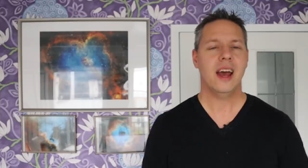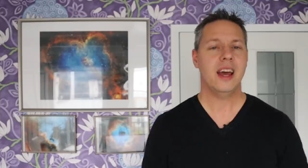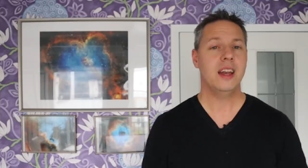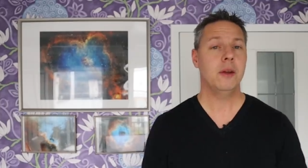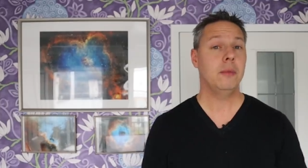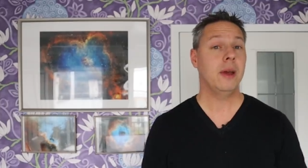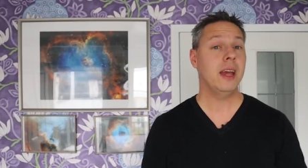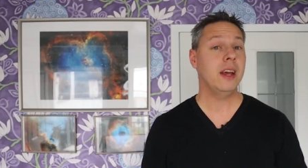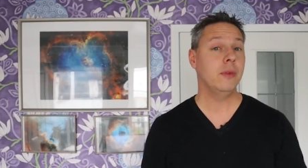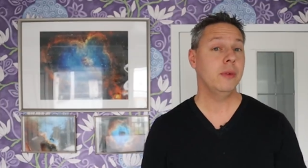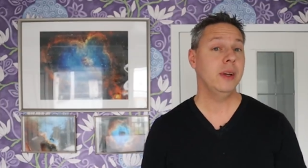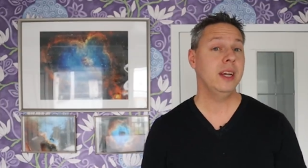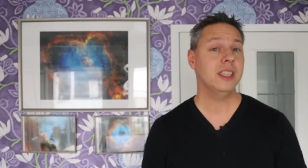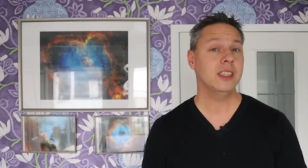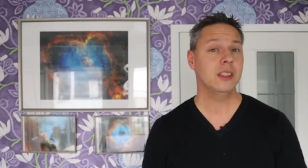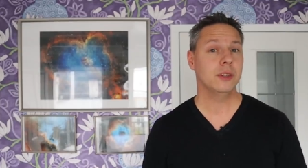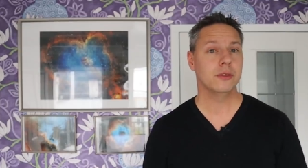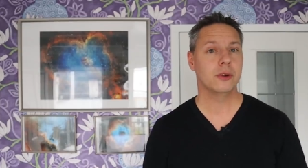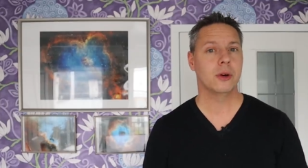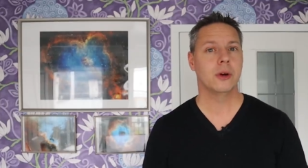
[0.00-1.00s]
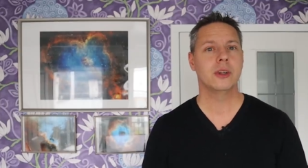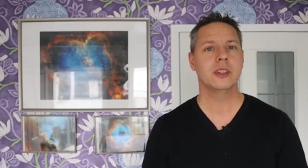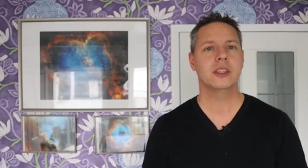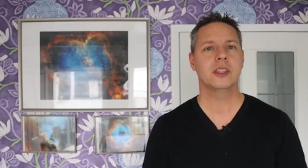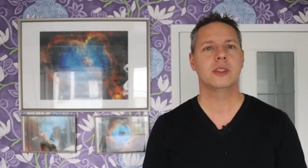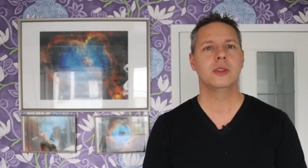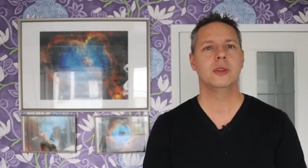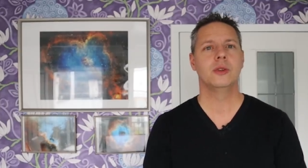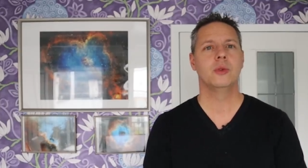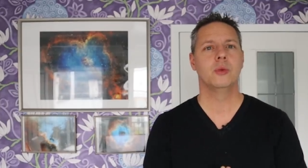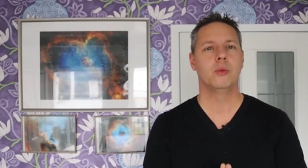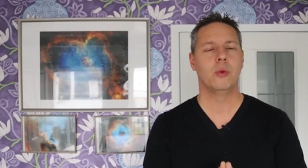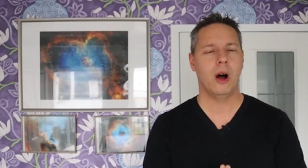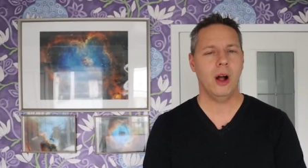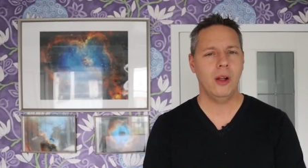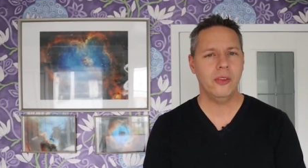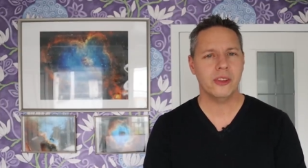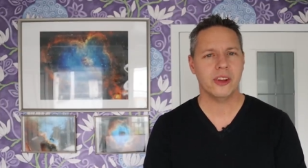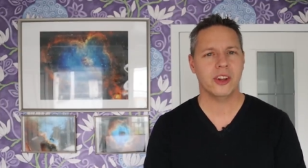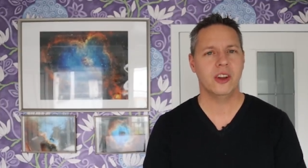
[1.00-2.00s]
And the main reason of course to
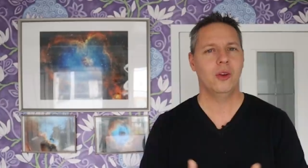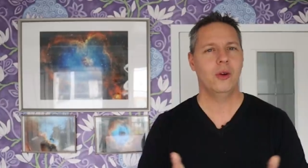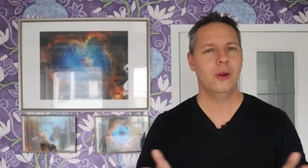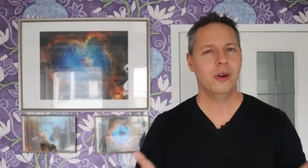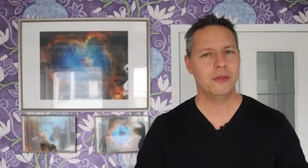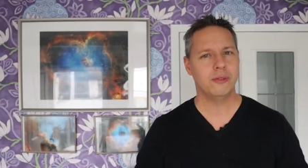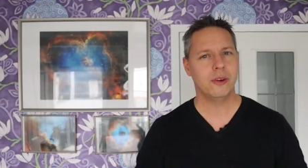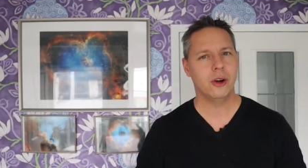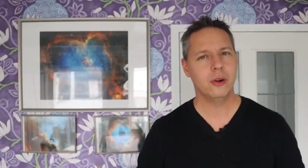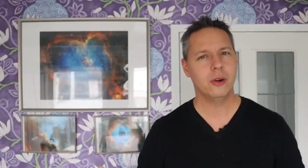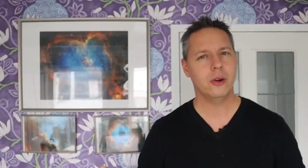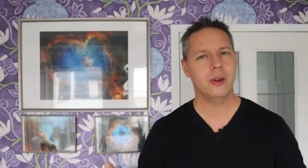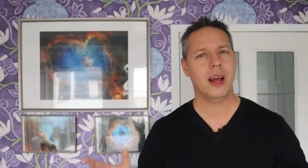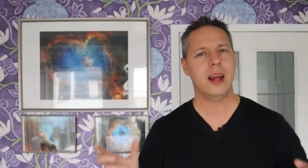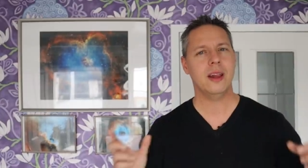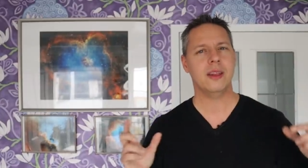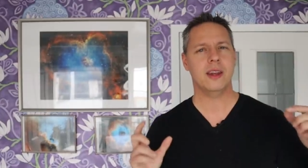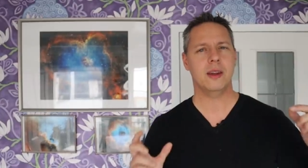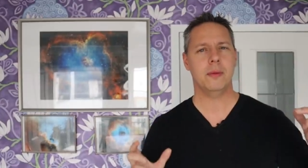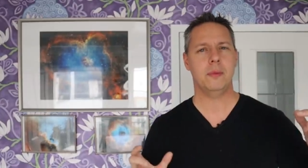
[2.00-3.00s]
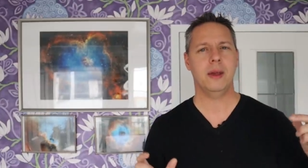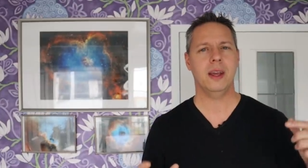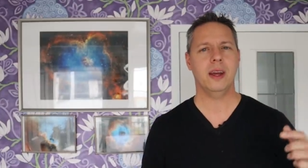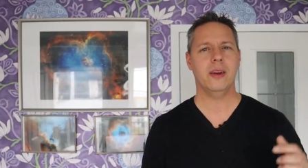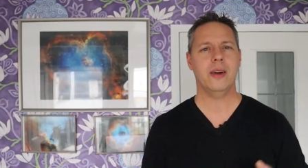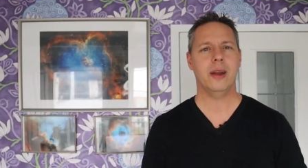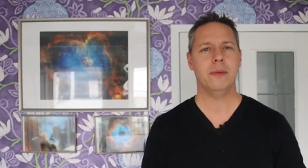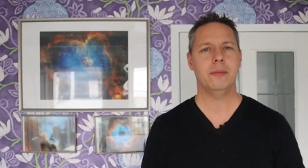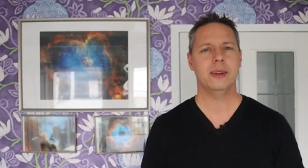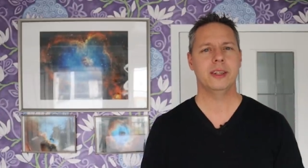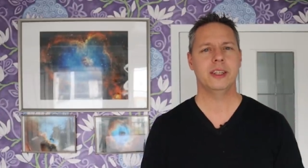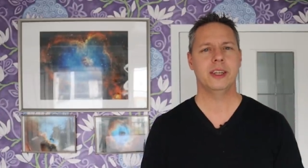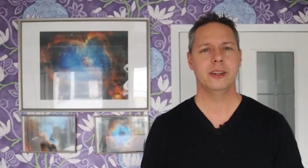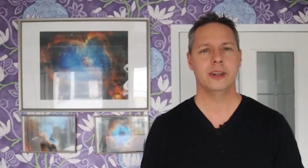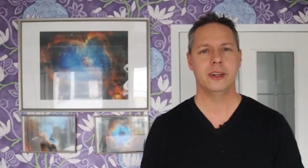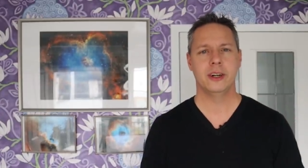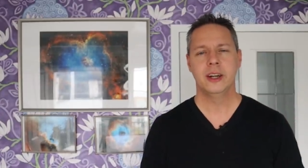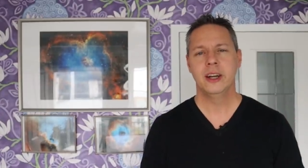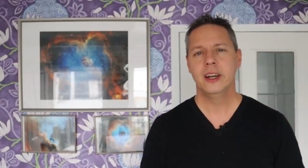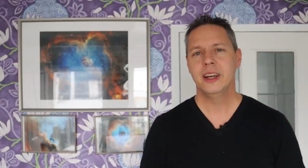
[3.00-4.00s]
want a longer focal length and a bigger
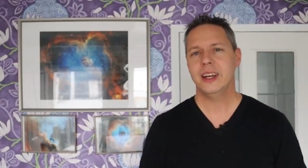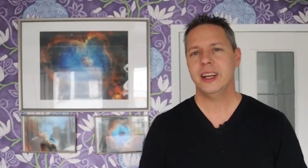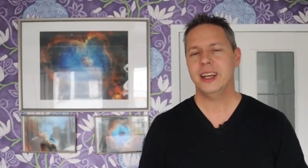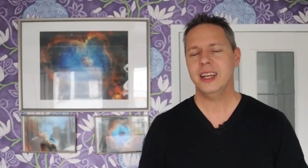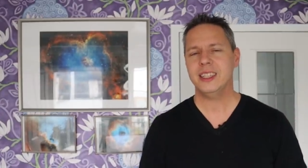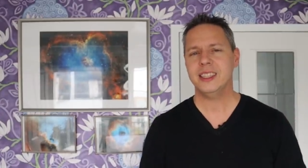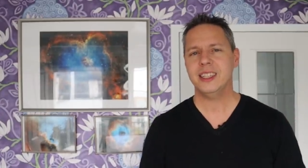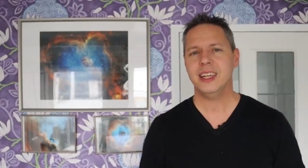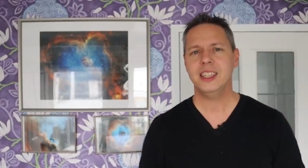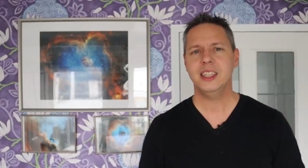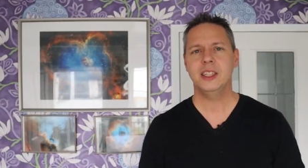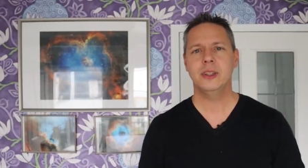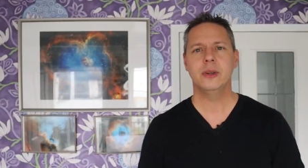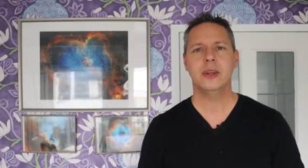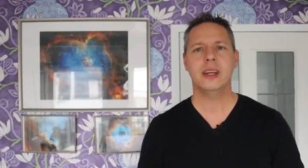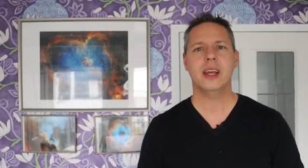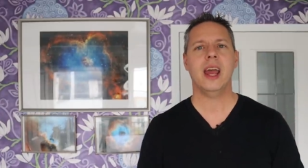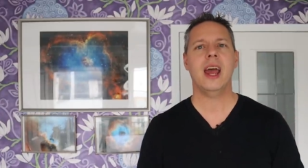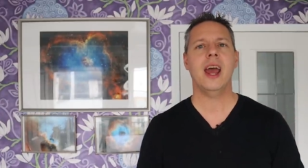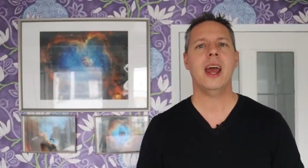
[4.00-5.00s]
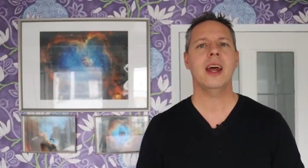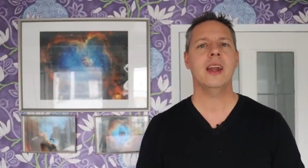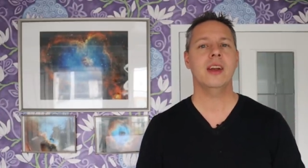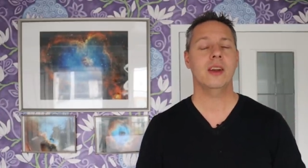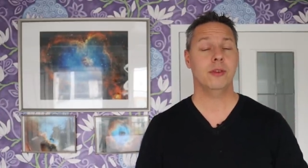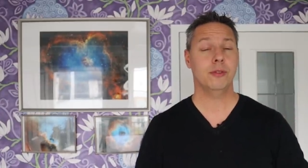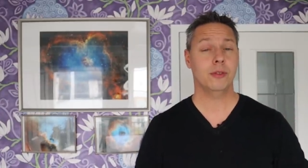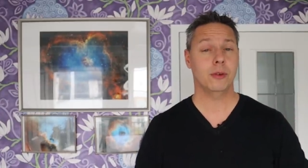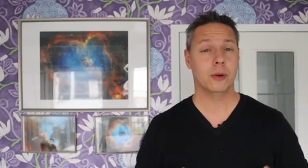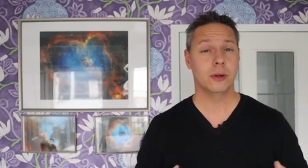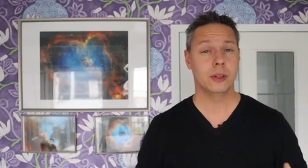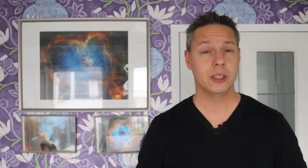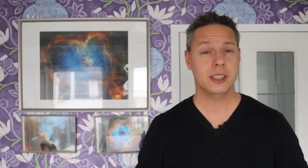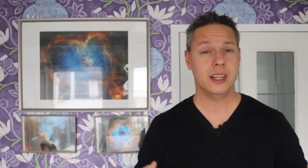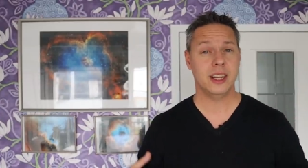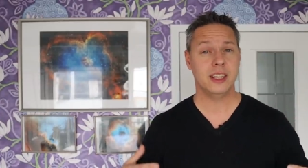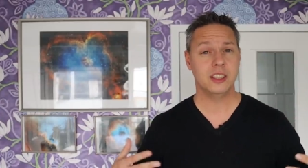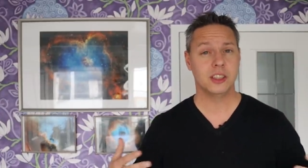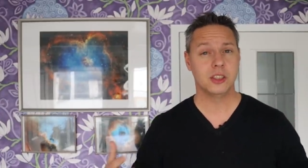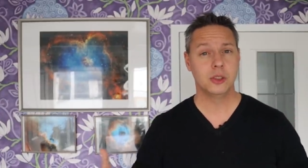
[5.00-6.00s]
aperture is that you can of course
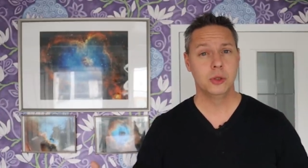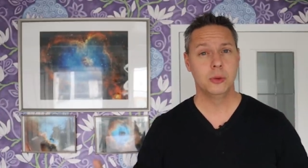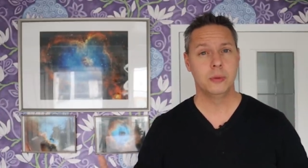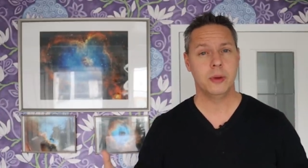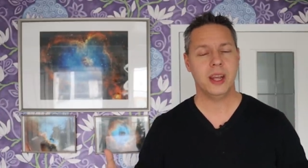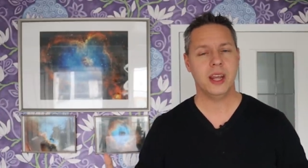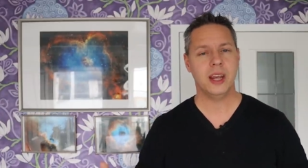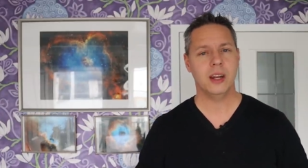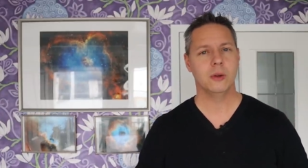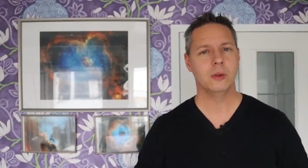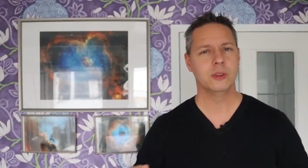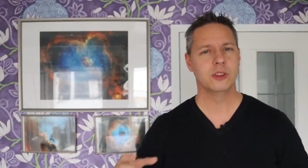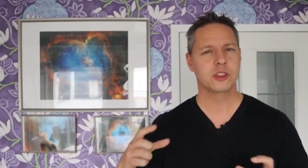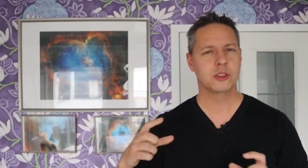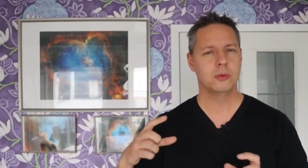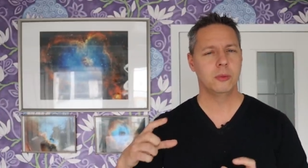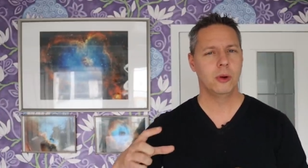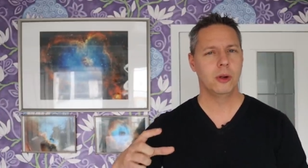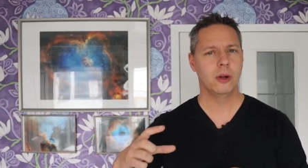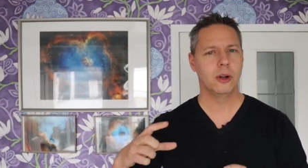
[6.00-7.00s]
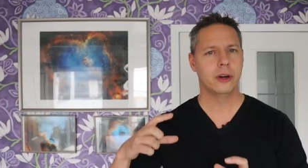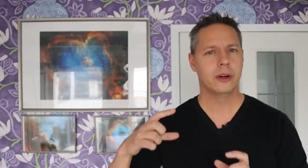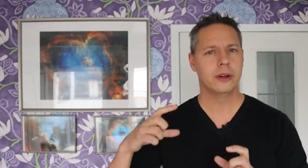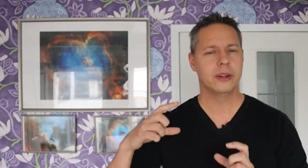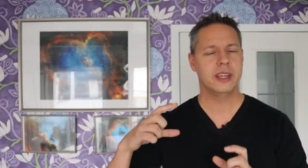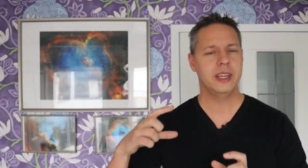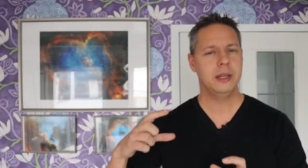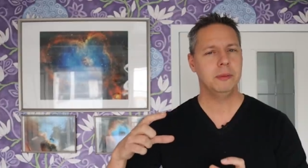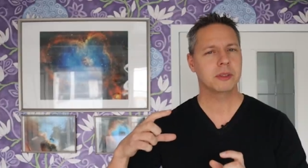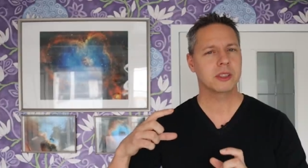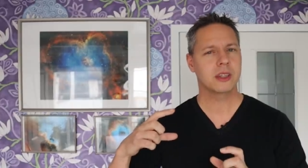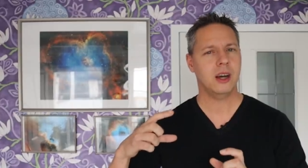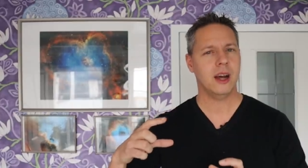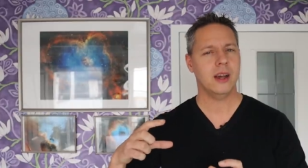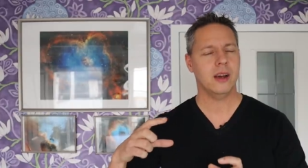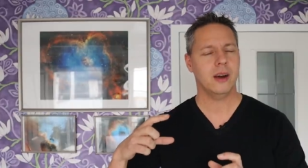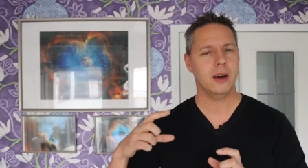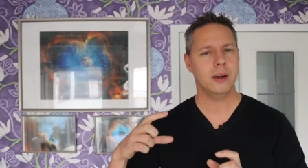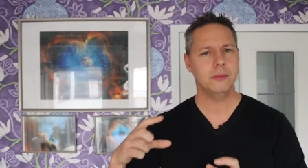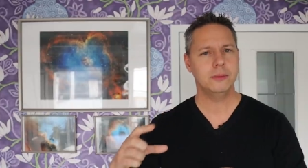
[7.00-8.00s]
then zoom in on smaller deep
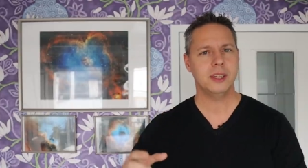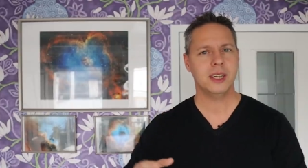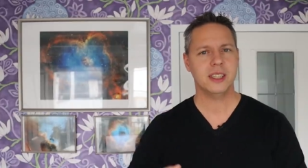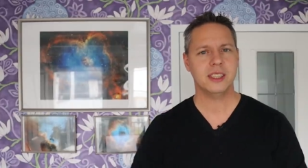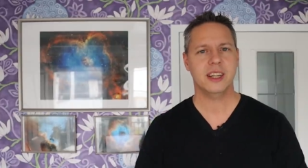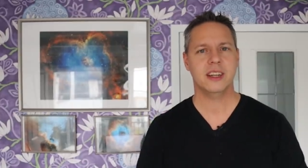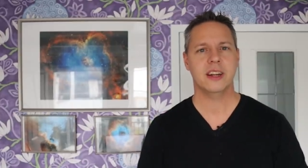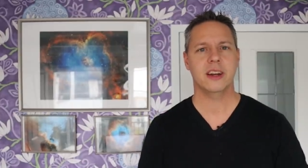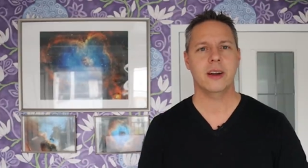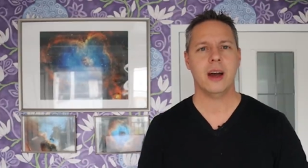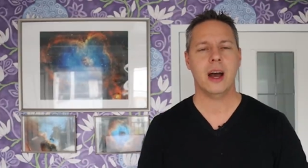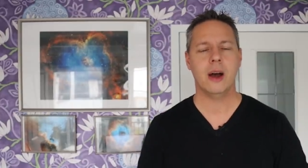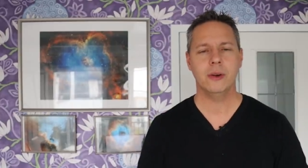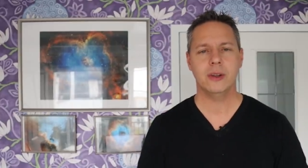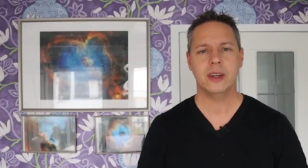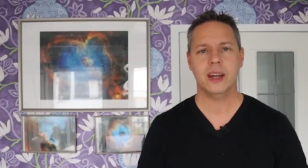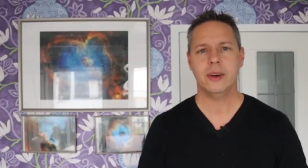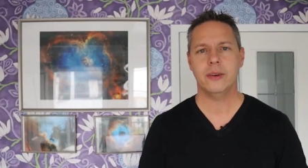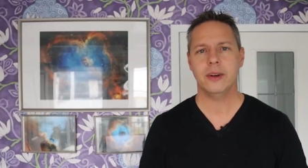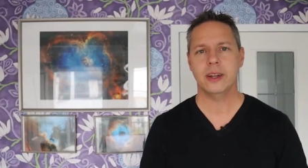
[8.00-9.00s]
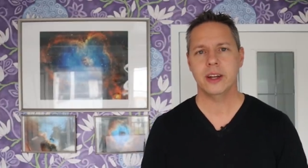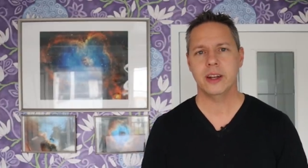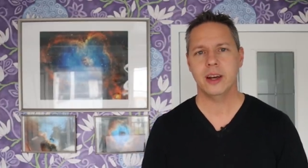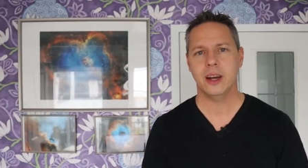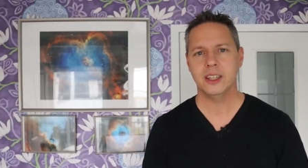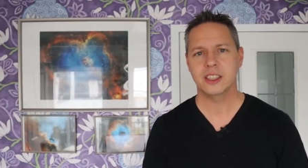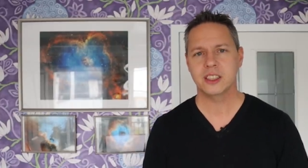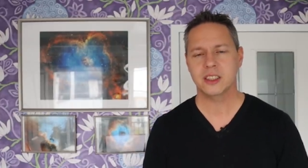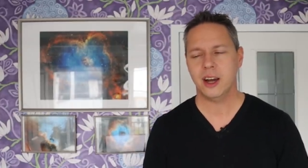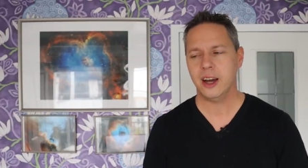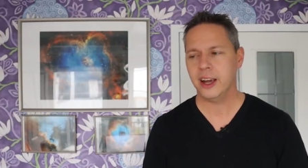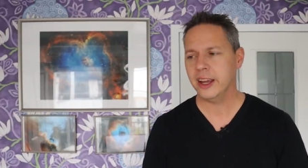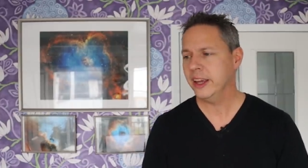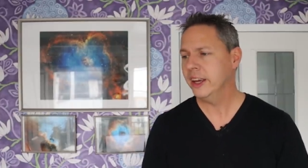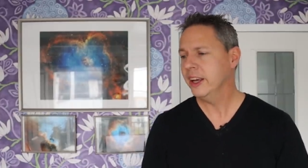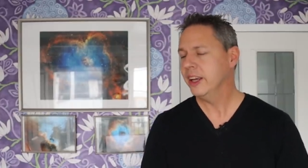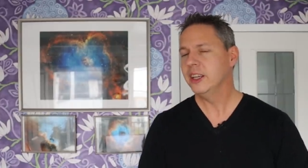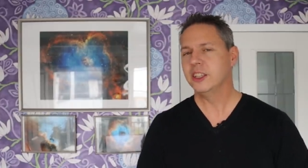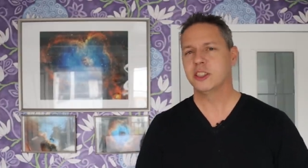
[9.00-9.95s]
sky objects that are out there in the night sky,